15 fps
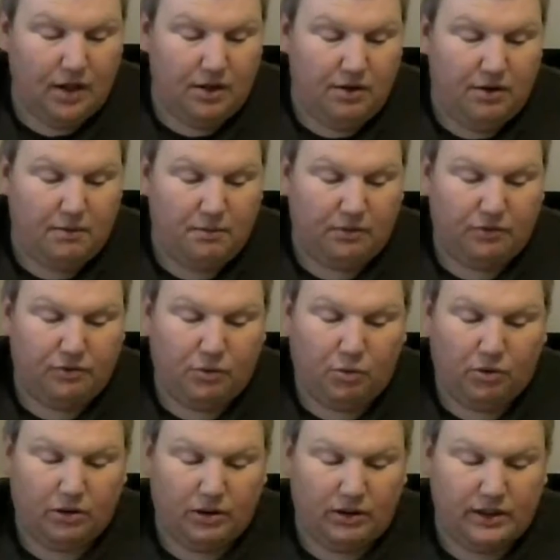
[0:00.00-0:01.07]
Number 4
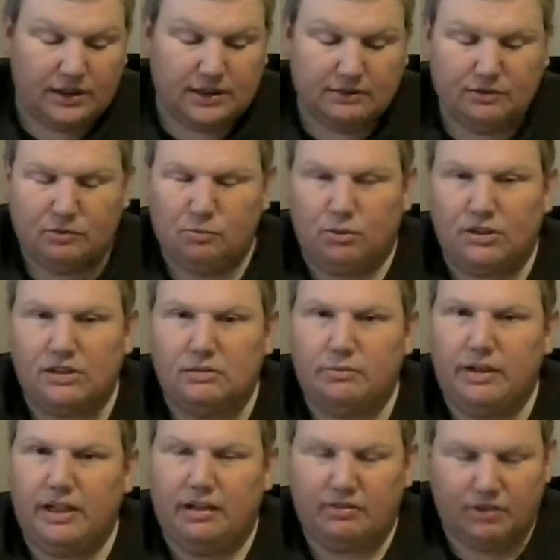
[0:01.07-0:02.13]
on the list comes from
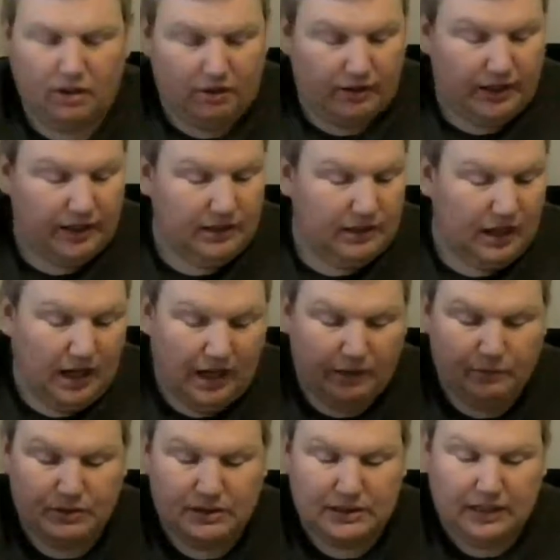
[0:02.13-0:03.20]
WrestleMania 30. I
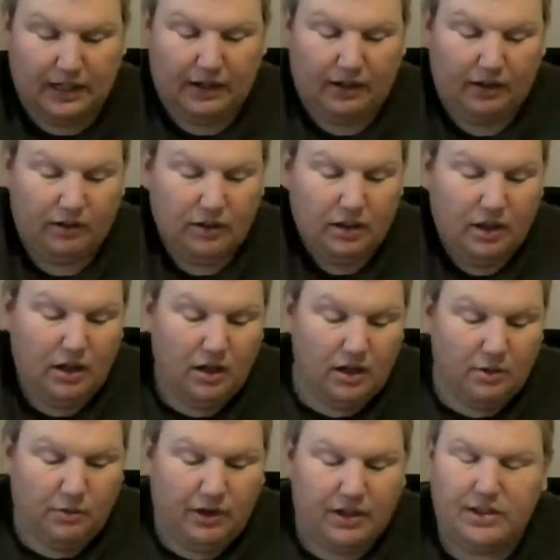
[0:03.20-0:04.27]
was there.
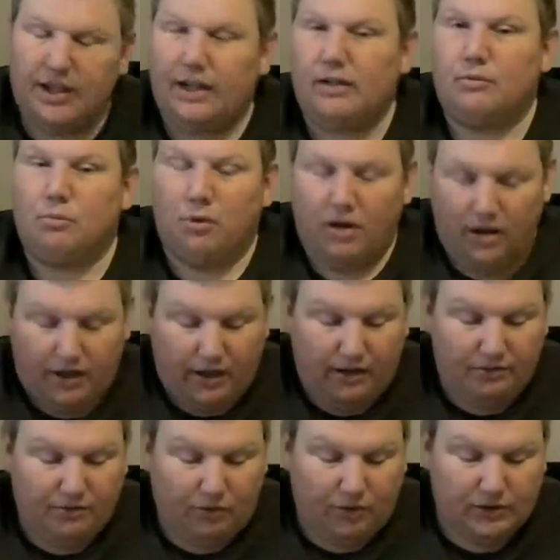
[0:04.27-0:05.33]
We had Daniel
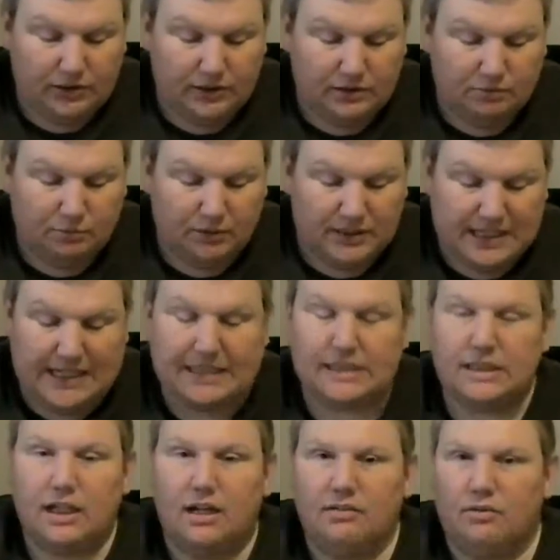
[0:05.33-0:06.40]
Bryan versus
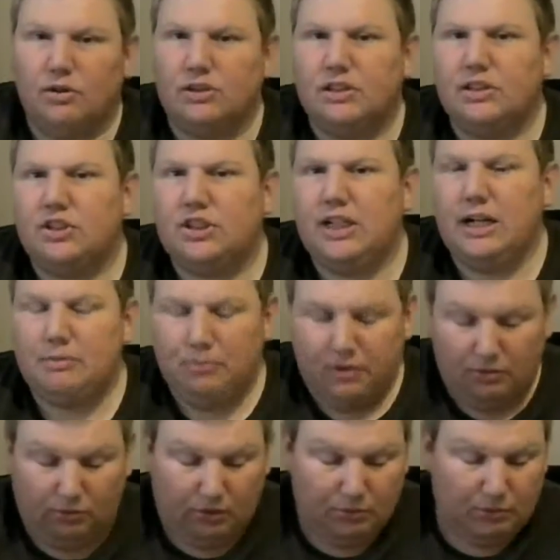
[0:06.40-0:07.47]
Batista versus champion
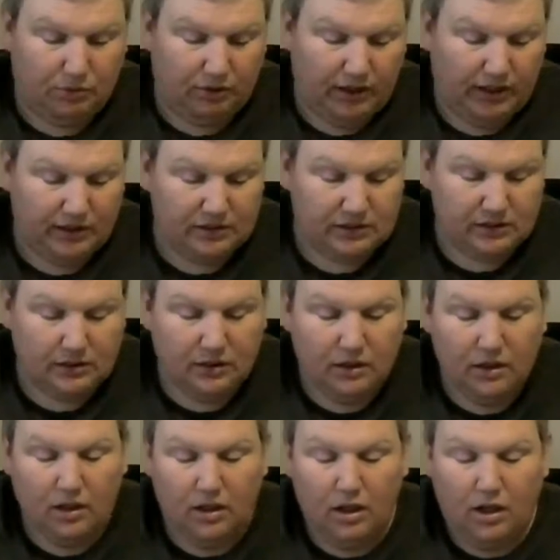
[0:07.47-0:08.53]
Roman Reigns.
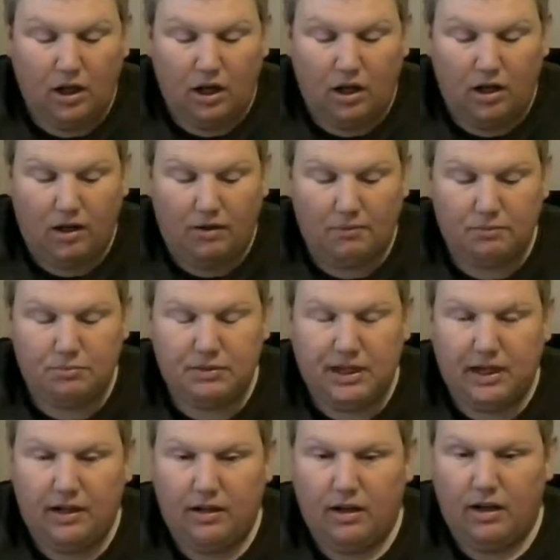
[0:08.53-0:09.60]

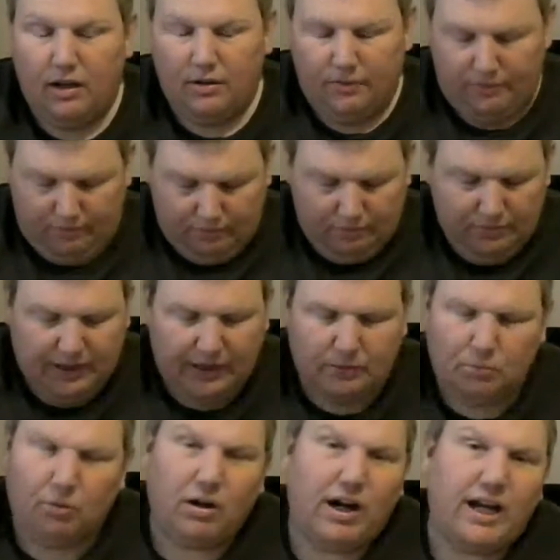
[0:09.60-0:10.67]
Daniel
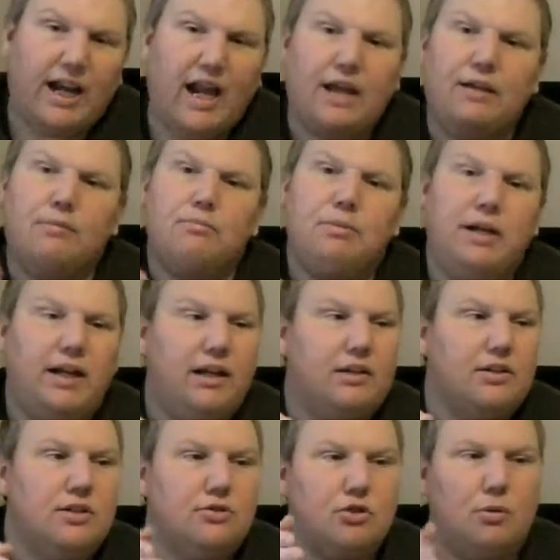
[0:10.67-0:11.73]
Bryan had to
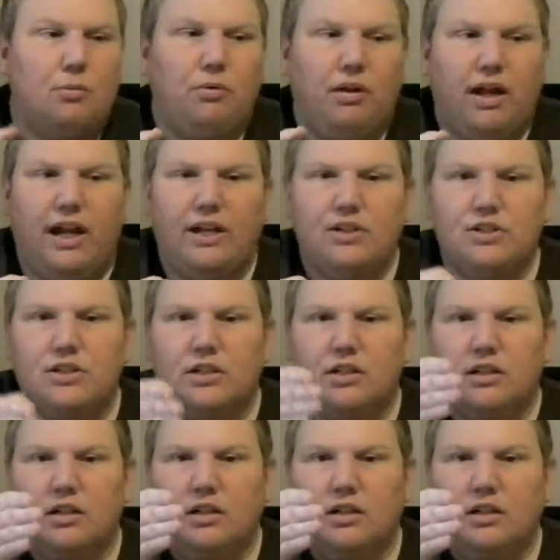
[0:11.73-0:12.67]
beat Triple H